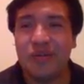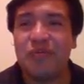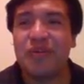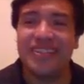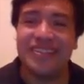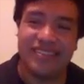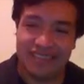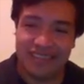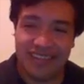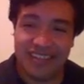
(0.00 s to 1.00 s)

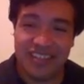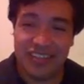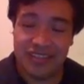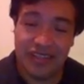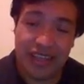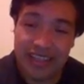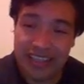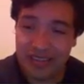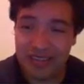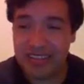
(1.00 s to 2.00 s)
When there is
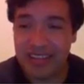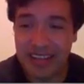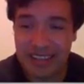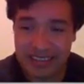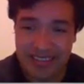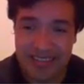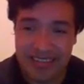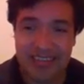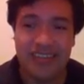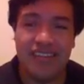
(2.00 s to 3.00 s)
heat on this ice,
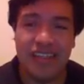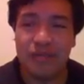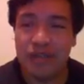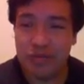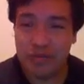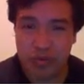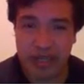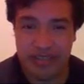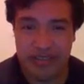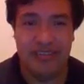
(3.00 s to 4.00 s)
it becomes
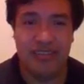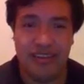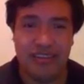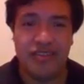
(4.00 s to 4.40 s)
water that